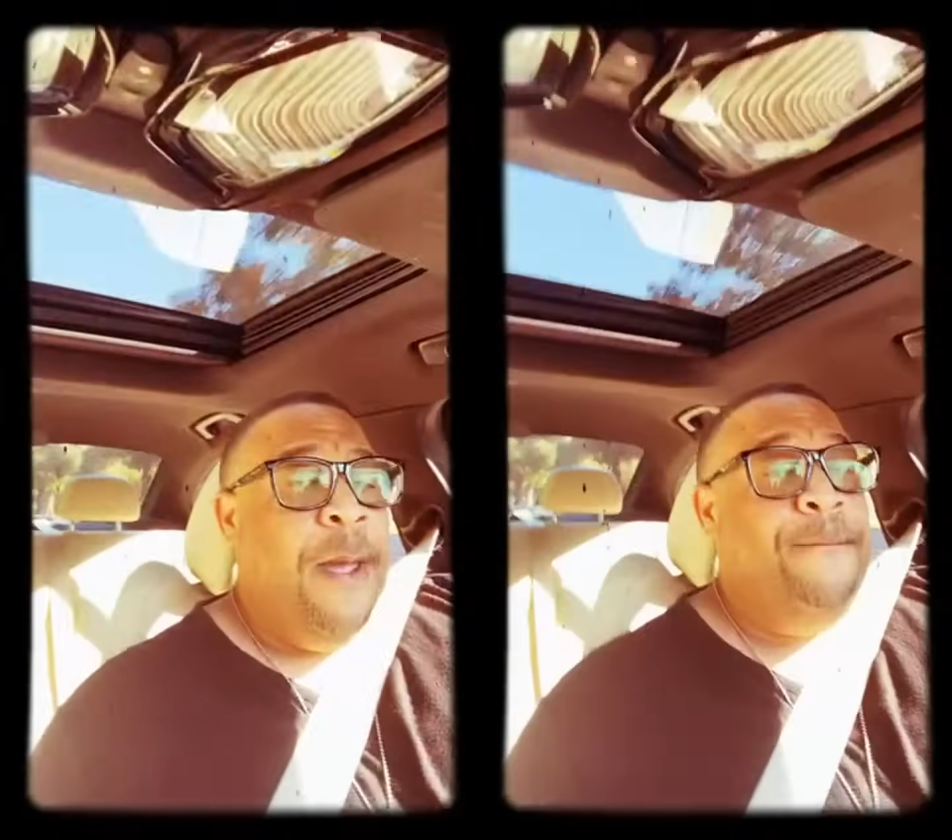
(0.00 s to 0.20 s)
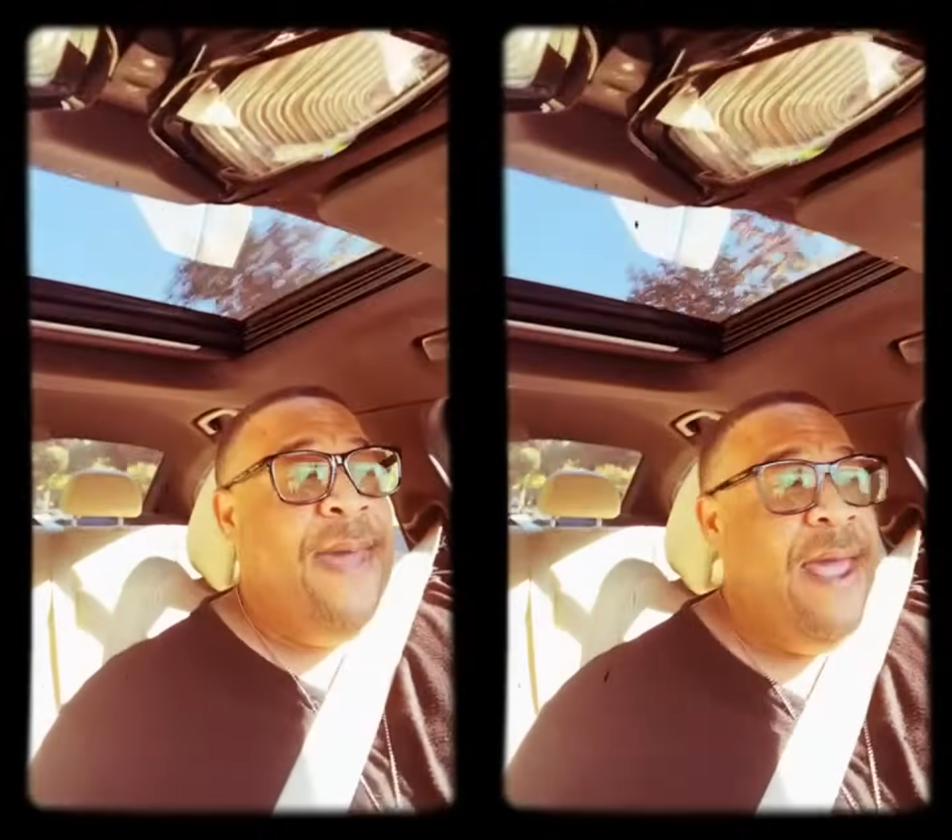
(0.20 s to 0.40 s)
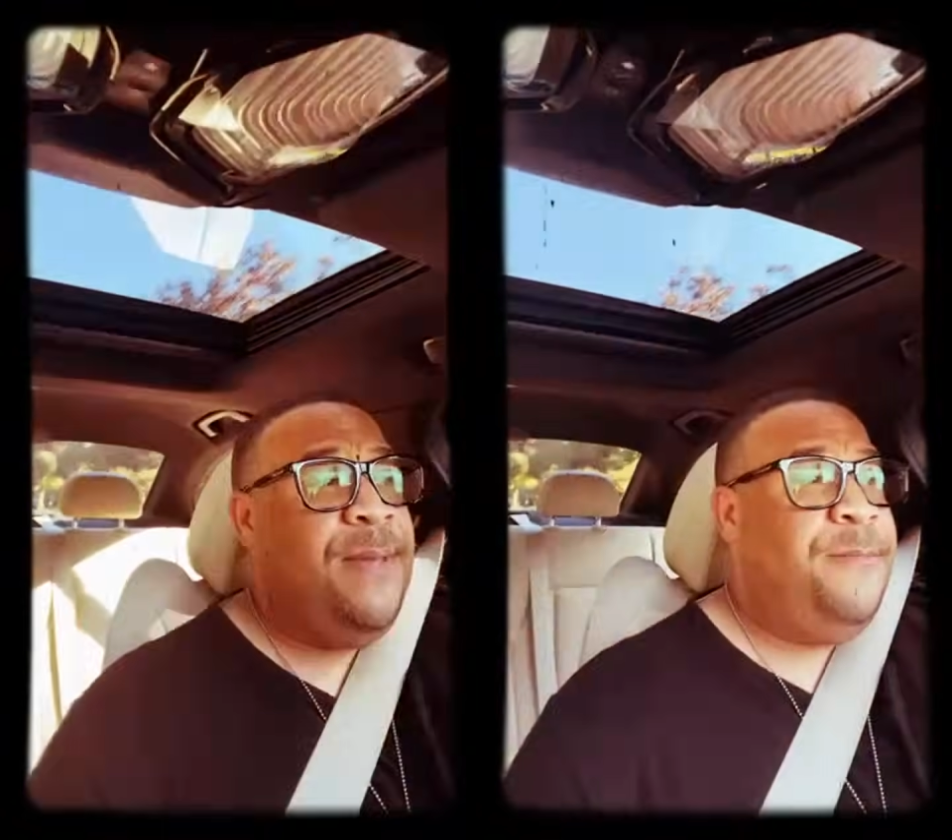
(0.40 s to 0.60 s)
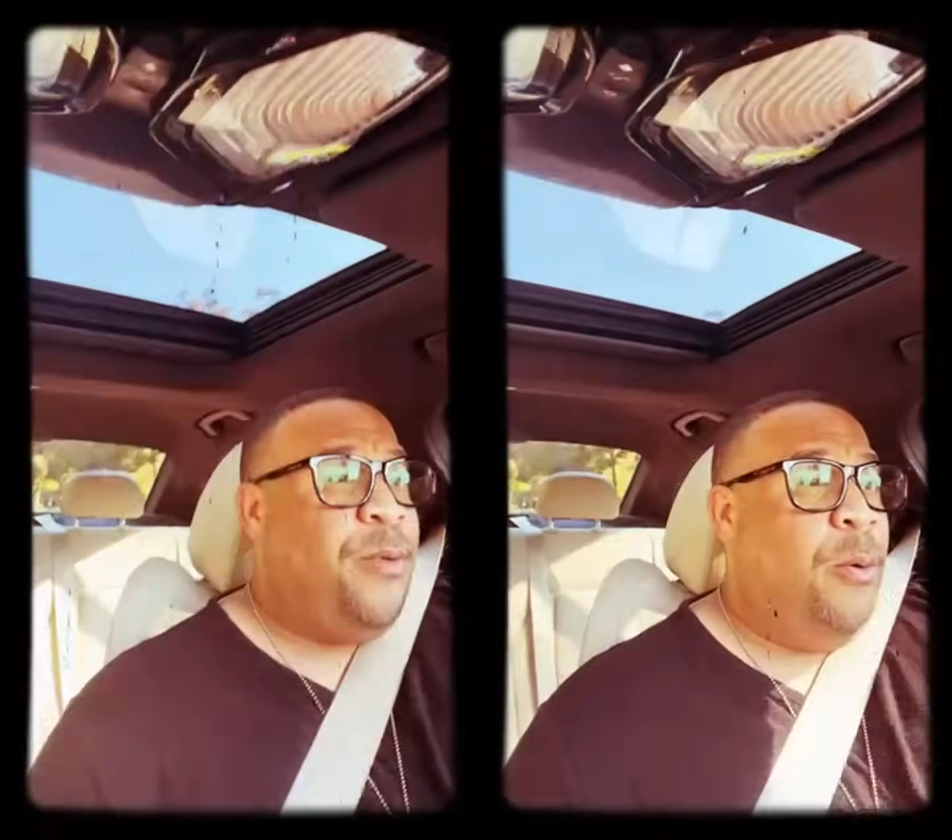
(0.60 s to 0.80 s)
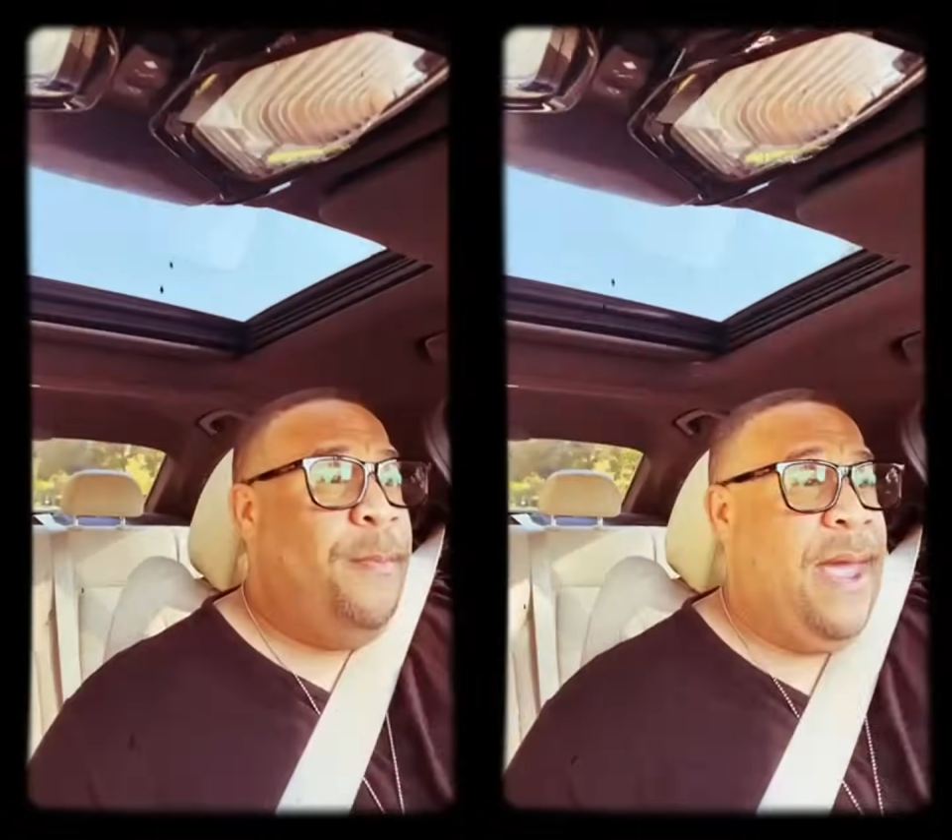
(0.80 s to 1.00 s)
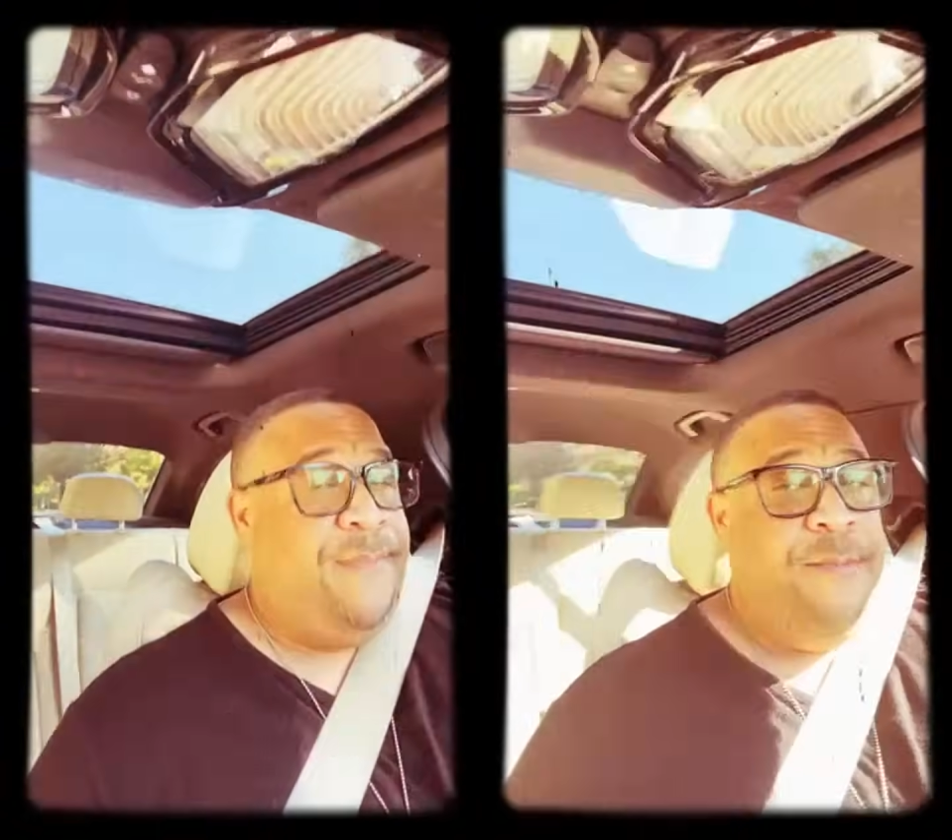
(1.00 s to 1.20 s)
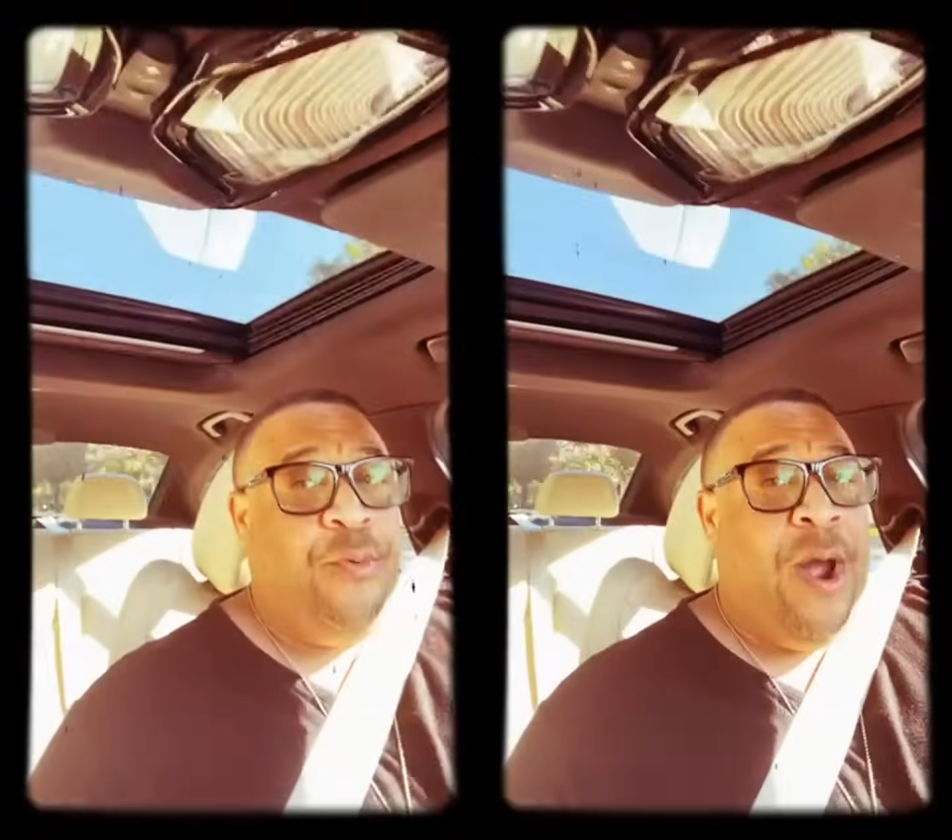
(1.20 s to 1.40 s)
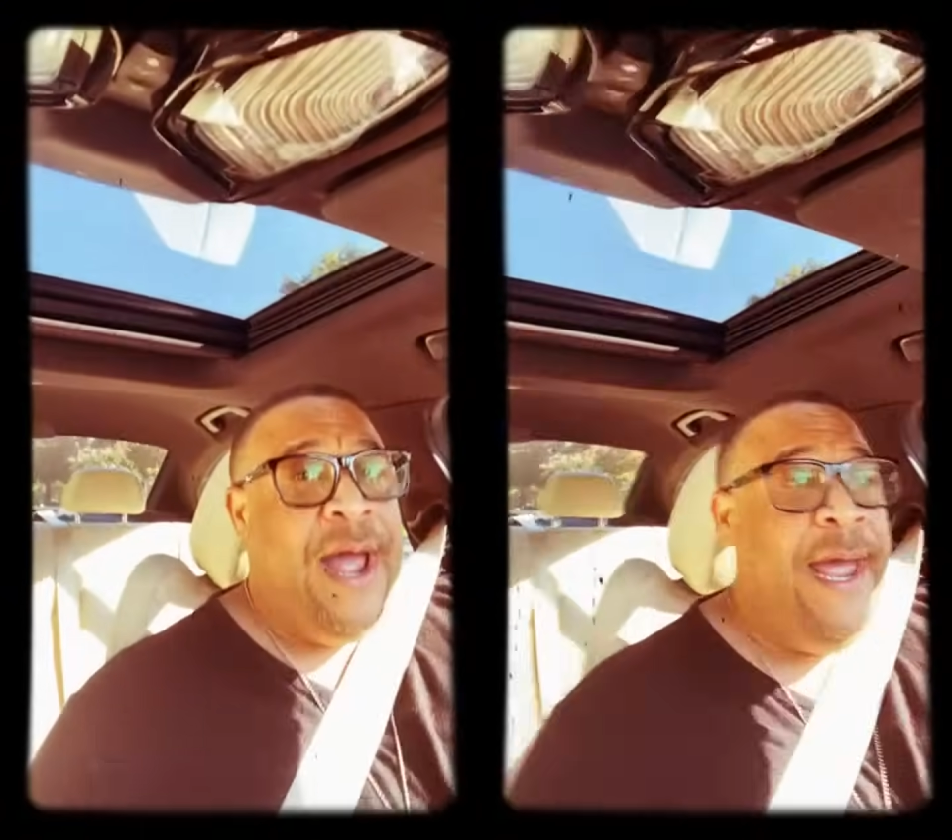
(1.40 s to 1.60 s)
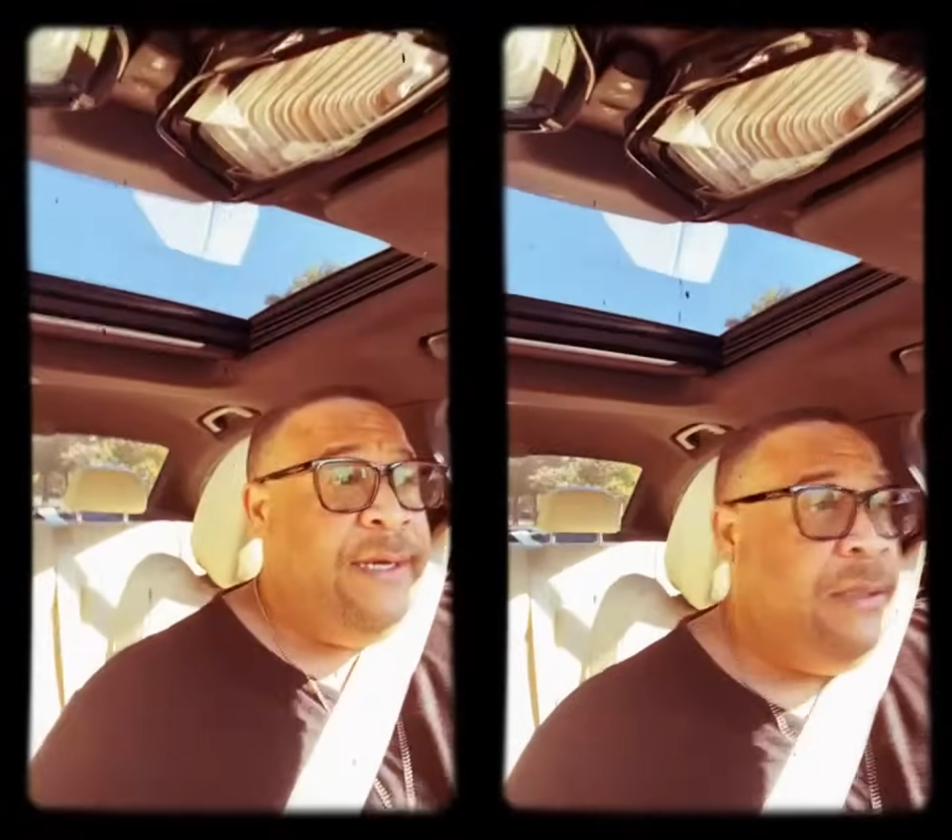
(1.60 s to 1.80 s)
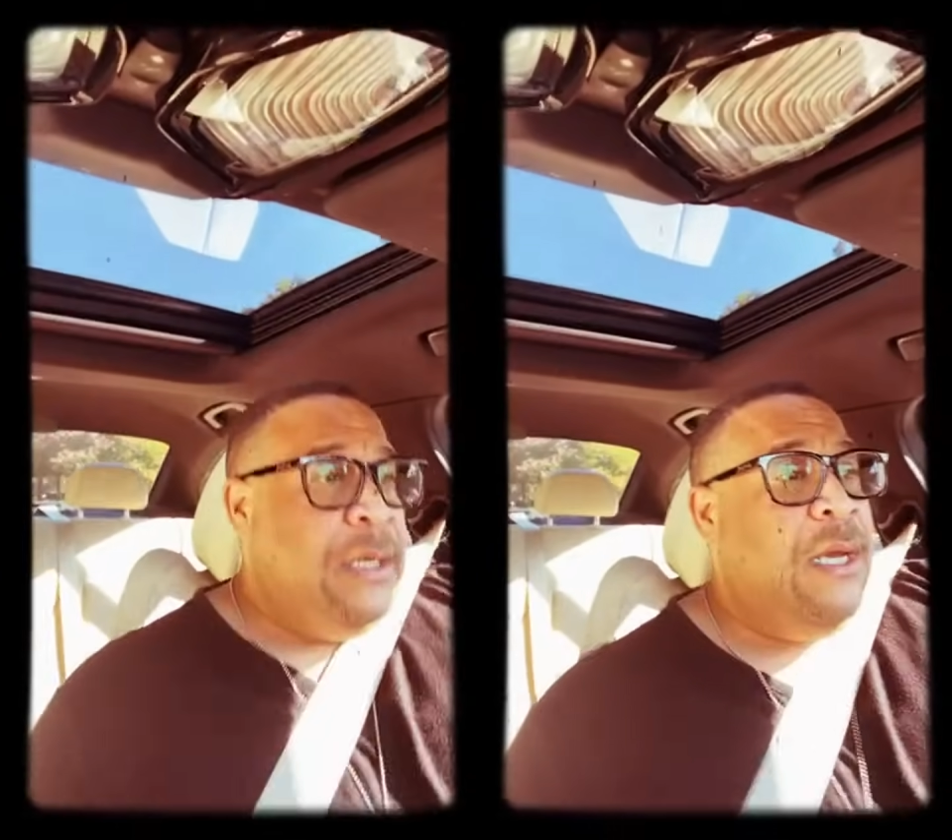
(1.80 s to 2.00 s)
Maybe
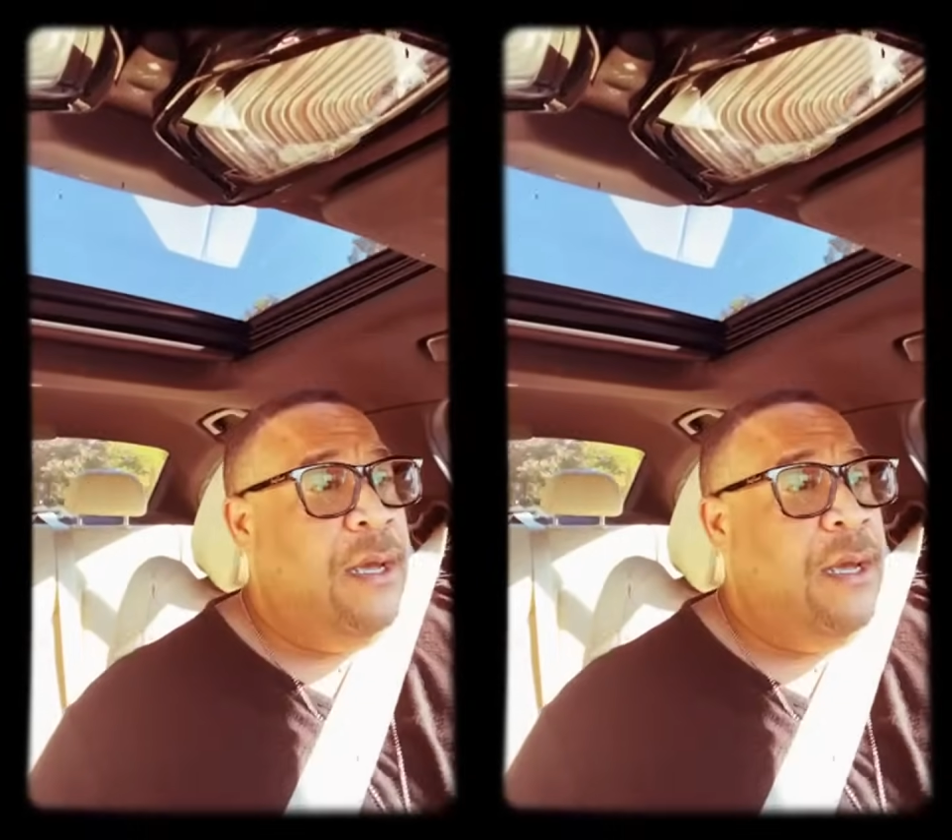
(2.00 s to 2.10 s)
Brian